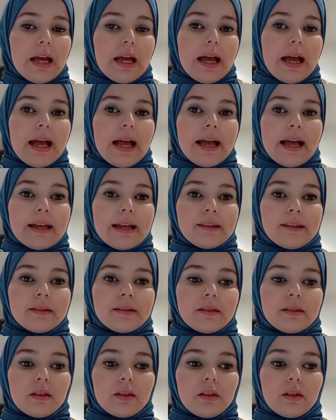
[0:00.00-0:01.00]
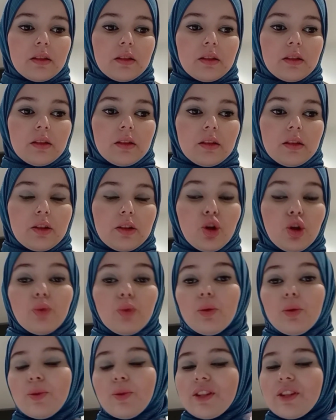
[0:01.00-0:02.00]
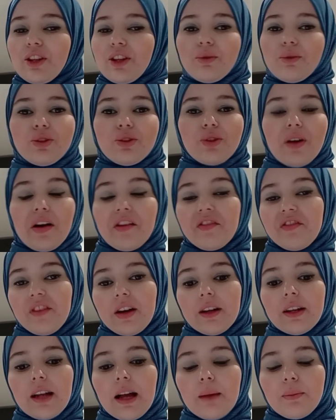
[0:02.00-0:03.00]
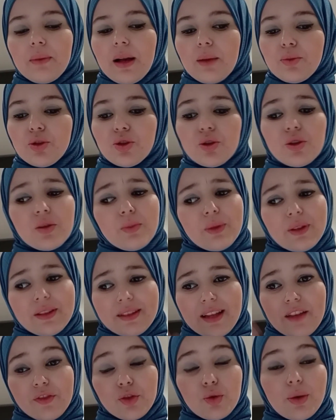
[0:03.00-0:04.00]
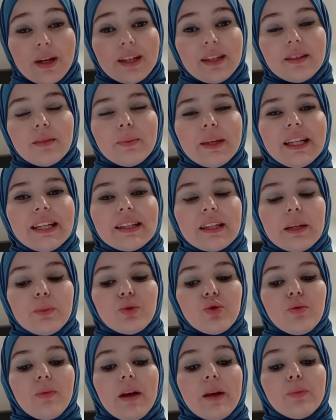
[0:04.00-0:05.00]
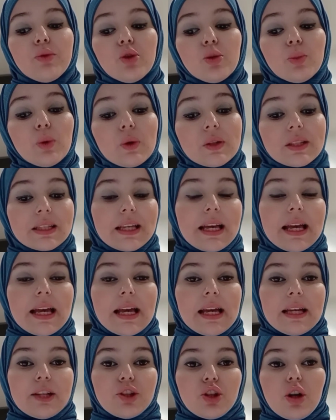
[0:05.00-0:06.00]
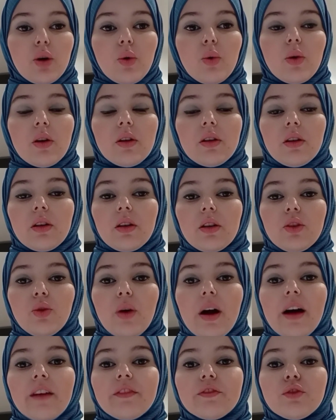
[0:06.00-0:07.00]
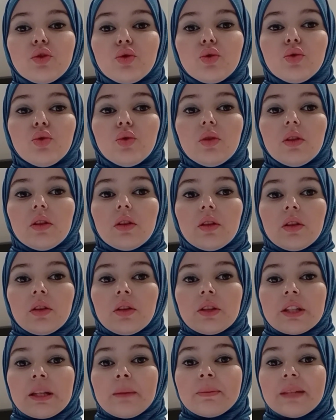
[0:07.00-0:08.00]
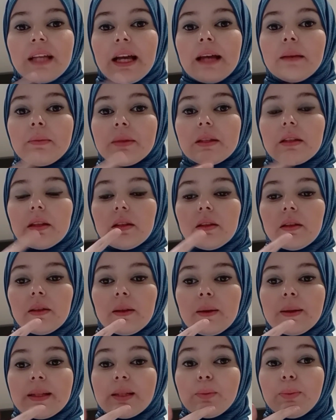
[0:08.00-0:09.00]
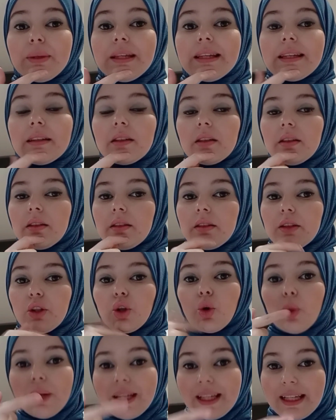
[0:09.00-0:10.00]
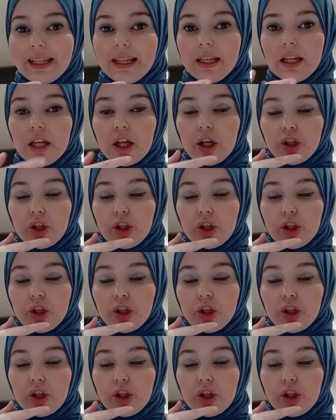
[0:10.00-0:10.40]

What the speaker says: And your pupils are going to have fun, I'm sure, because I've tried it many times with my pupils. So you have to sometimes speak quickly.